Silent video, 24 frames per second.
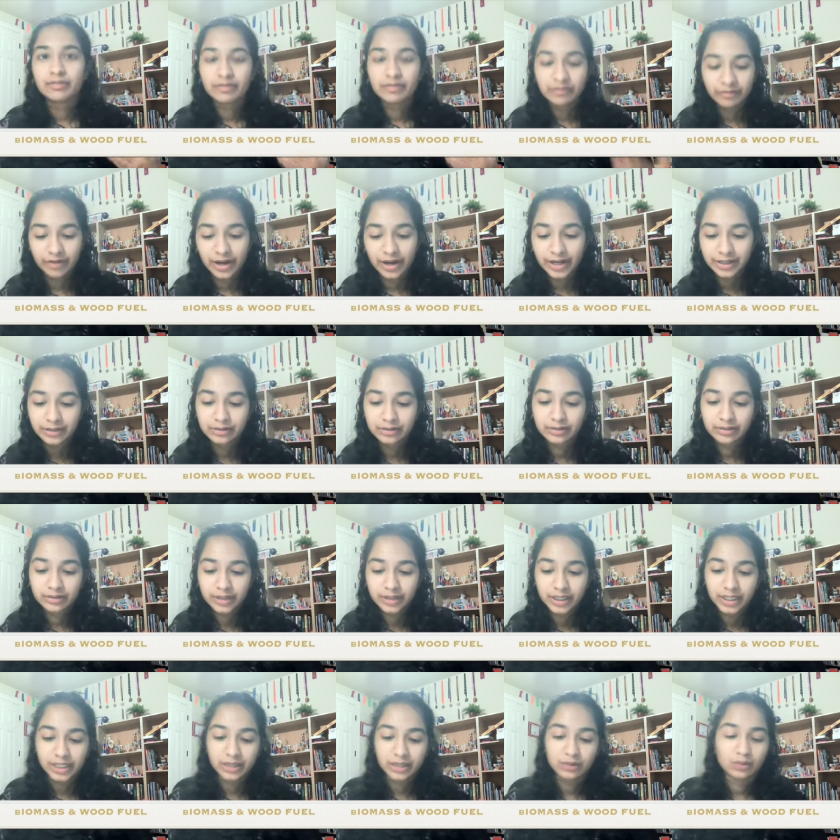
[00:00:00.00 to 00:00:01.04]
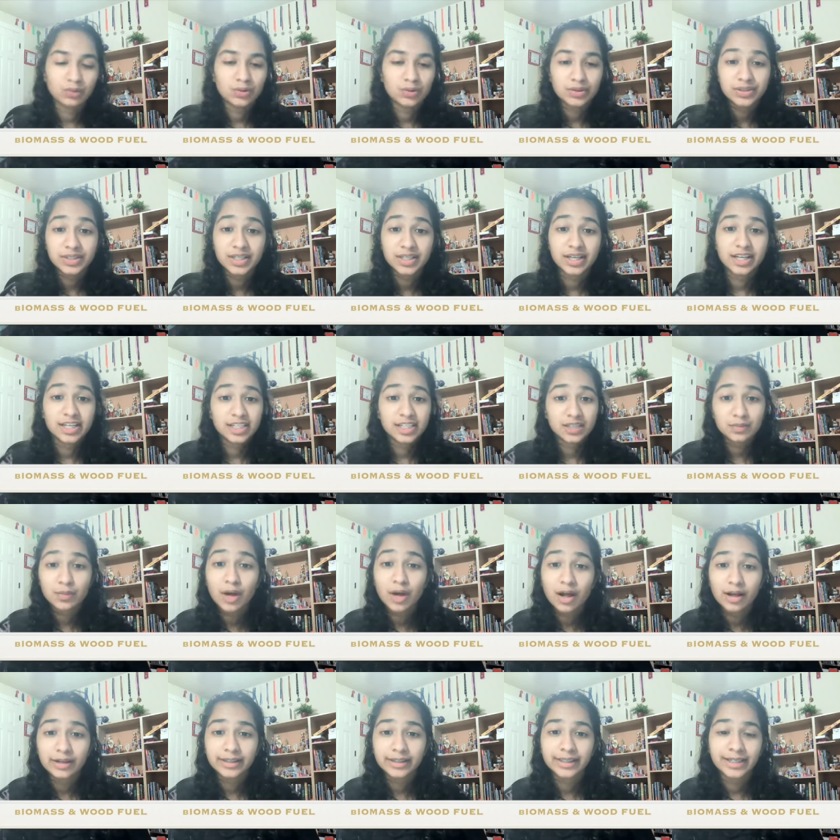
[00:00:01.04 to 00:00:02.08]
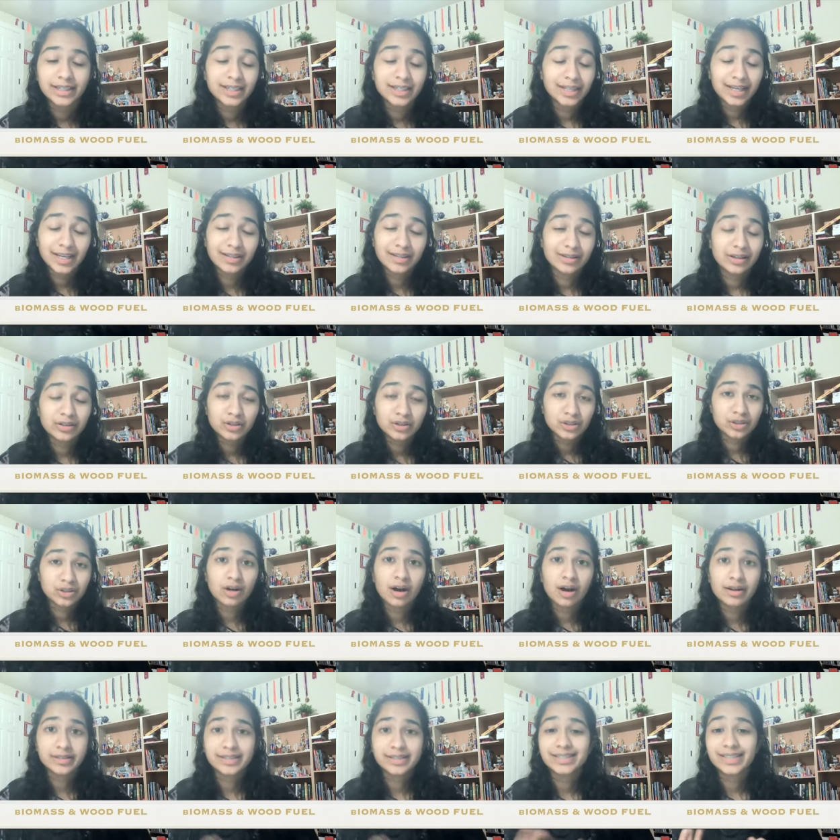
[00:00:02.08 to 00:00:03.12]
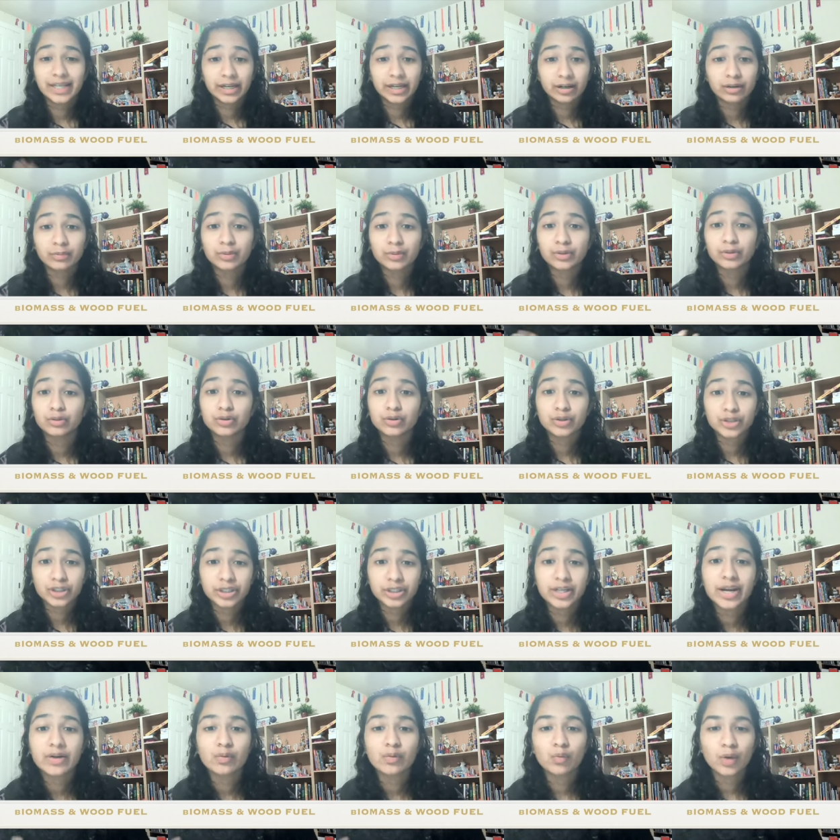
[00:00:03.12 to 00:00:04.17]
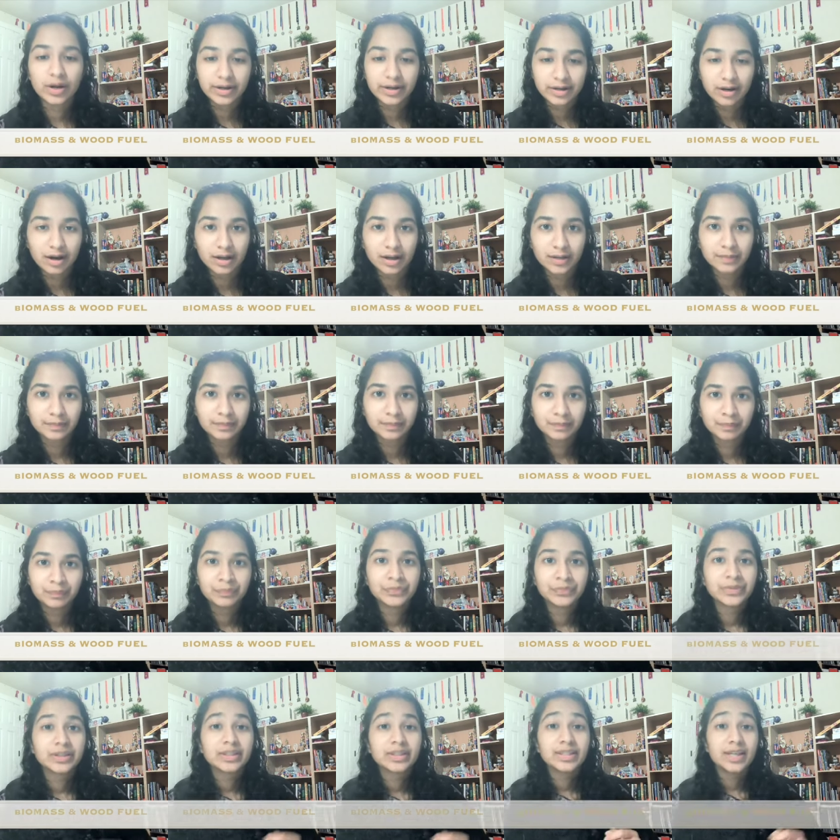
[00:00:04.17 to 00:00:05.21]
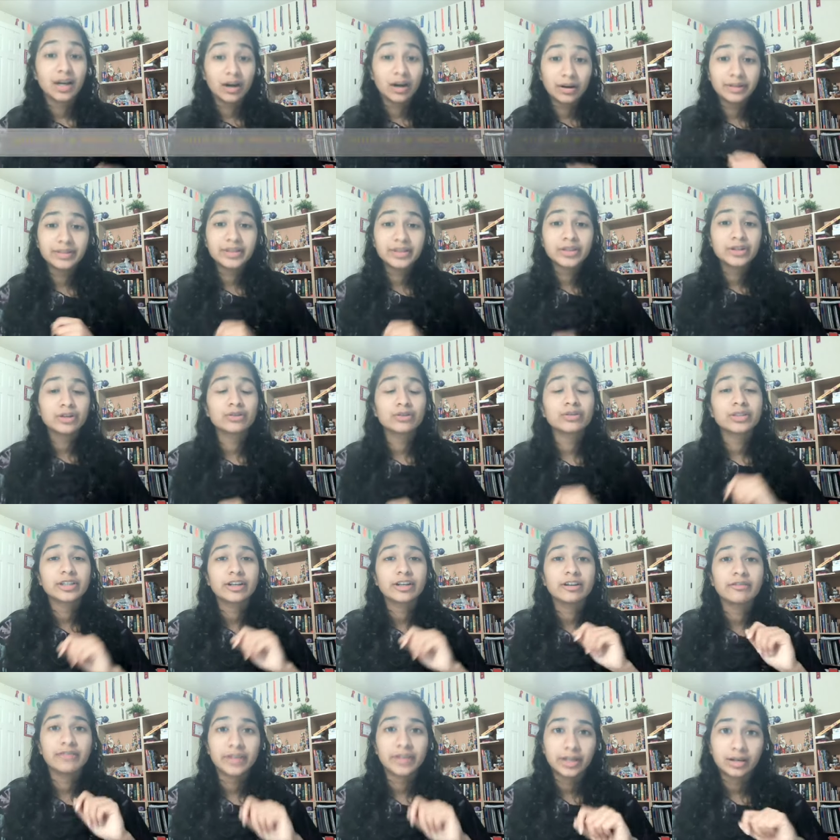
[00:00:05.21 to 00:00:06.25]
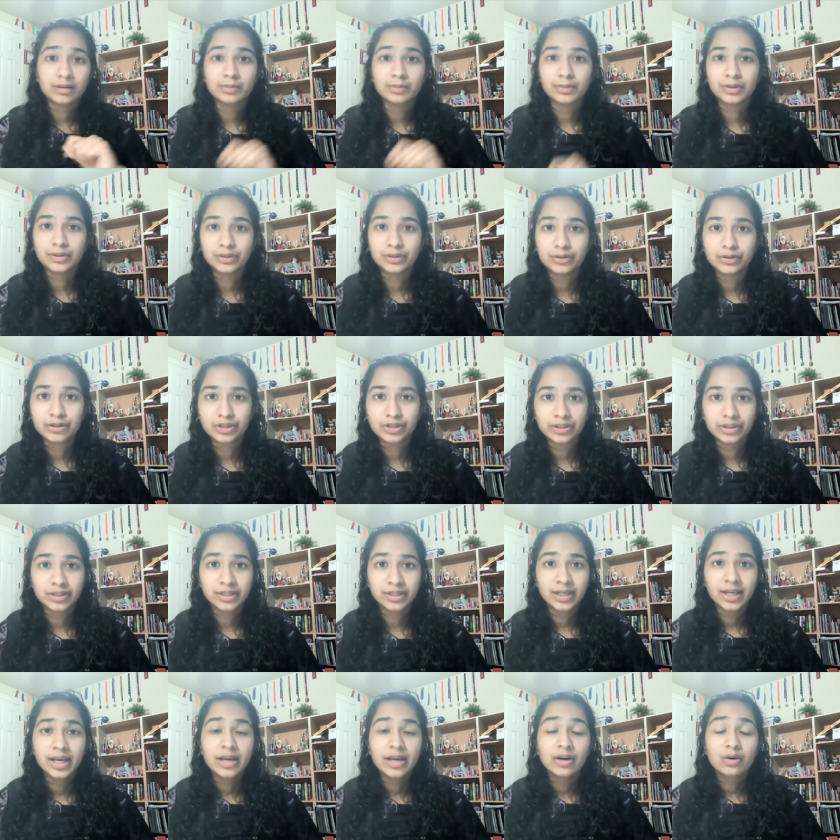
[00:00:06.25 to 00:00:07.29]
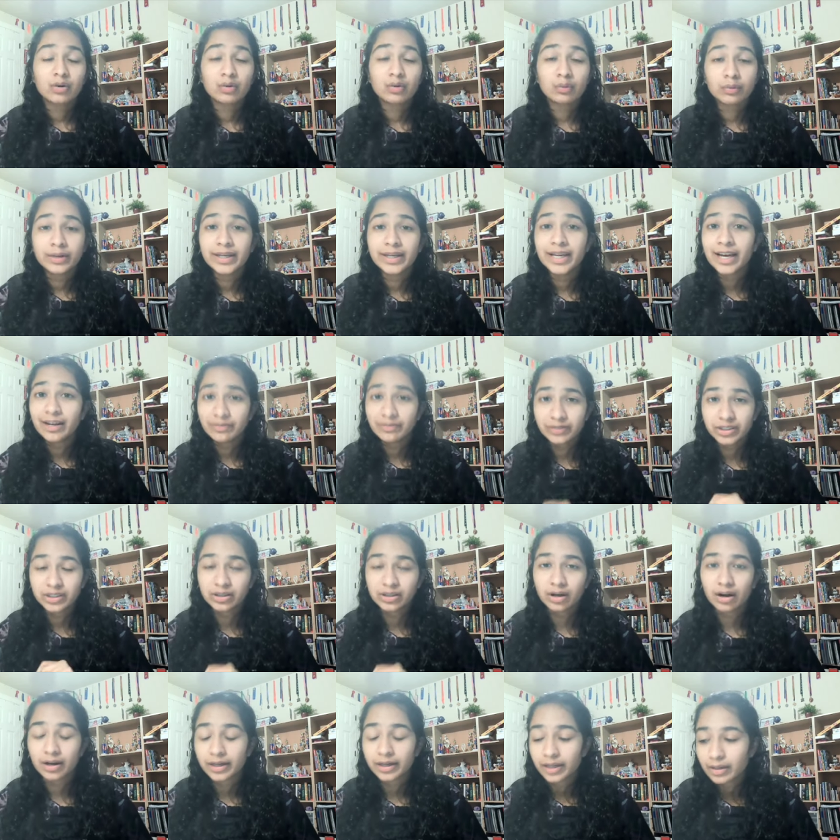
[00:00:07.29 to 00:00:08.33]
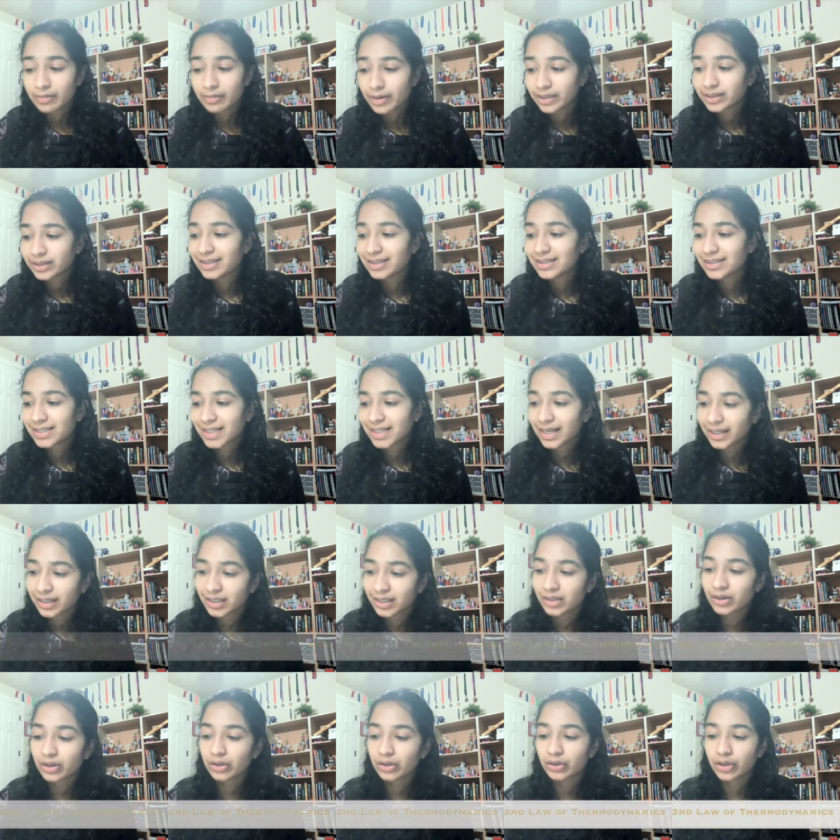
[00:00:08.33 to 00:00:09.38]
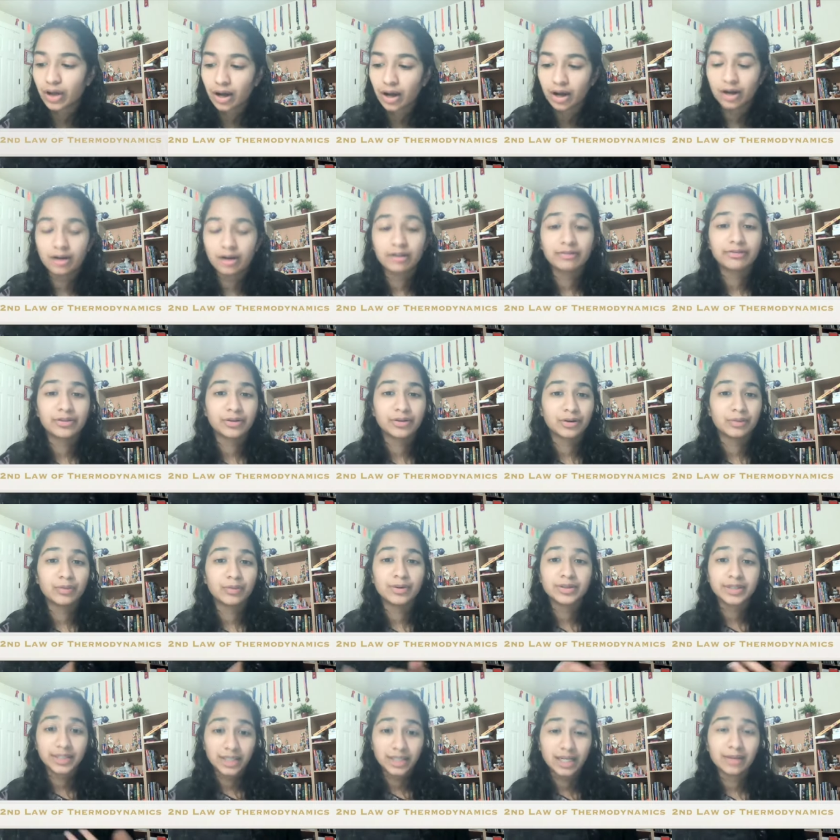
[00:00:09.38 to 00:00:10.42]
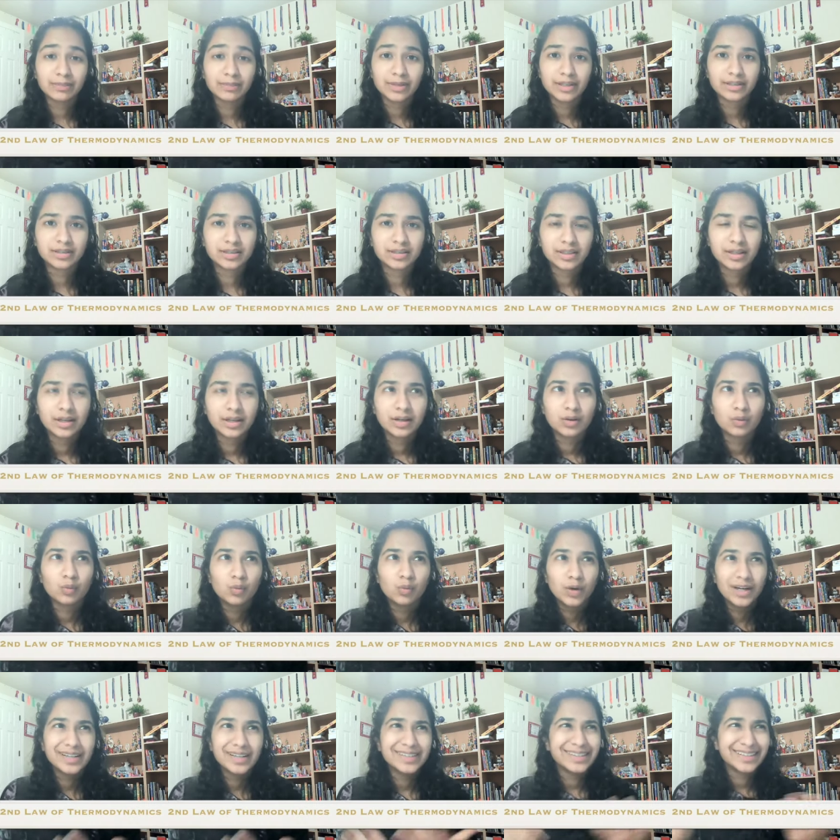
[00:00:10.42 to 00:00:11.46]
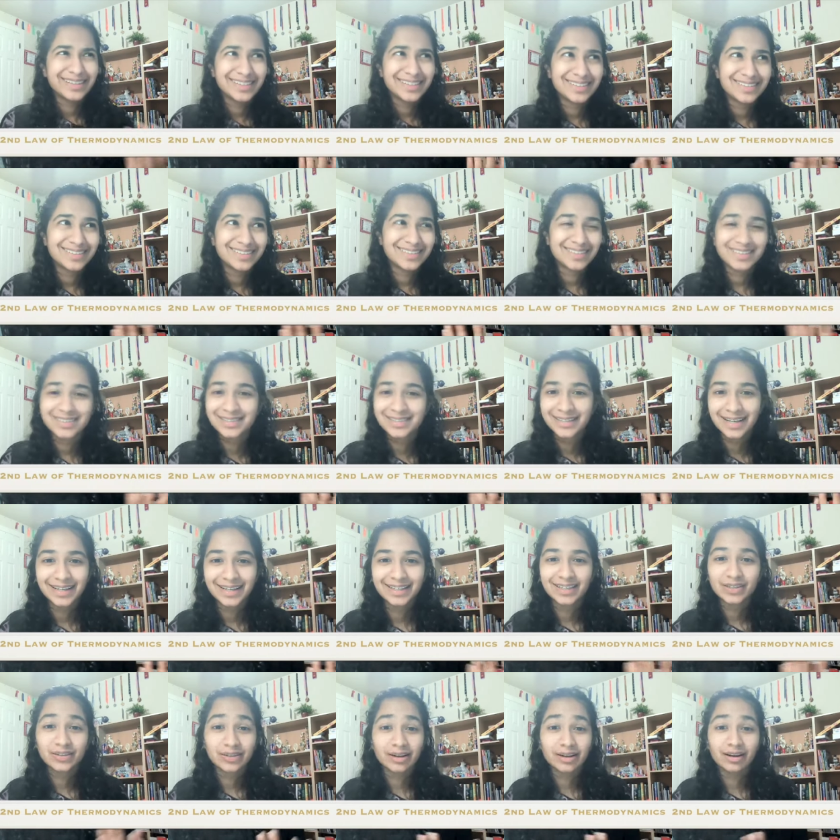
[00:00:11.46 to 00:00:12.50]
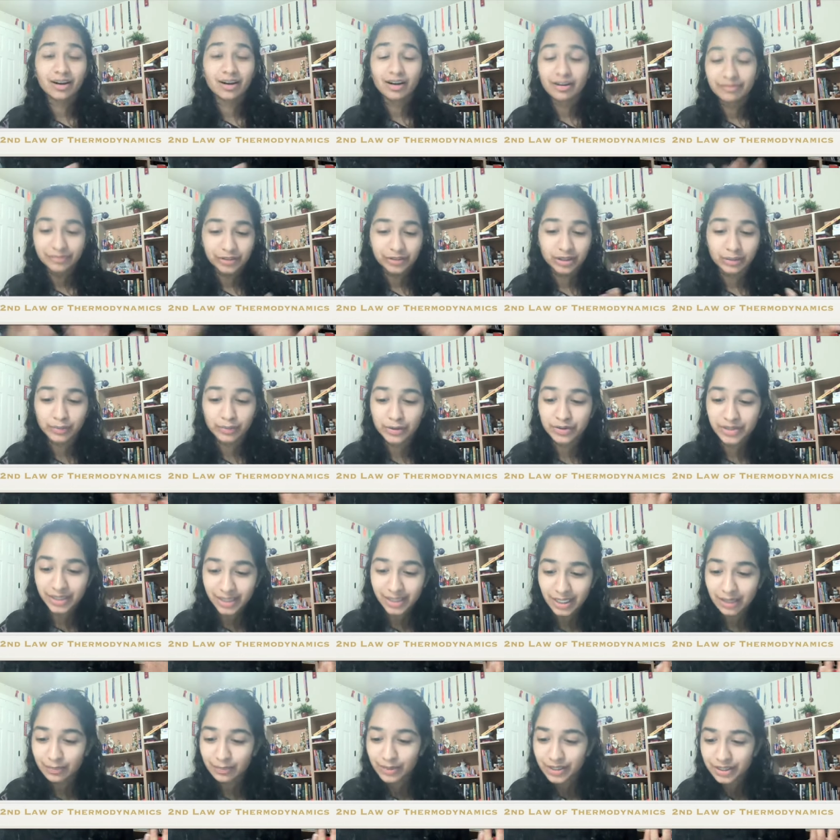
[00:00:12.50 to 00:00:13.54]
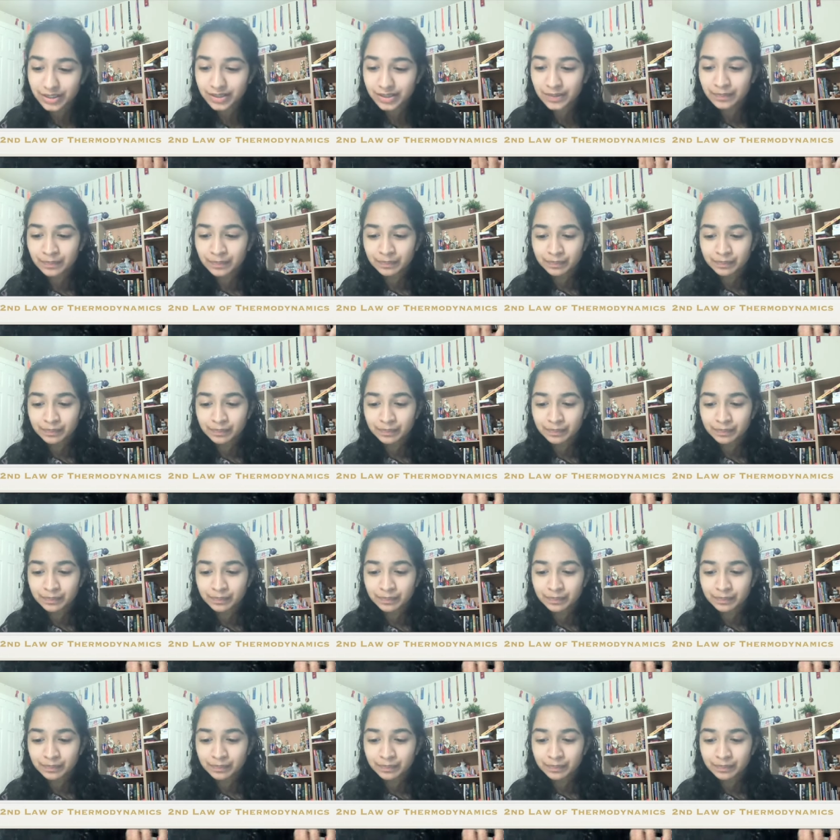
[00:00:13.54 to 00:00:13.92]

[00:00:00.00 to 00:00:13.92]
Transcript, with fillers: fire equals smog. And again, that just causes air pollution and whatnot. On the note of air pollution, well, we have to talk about the second law of thermodynamics. What is the second law of thermodynamics?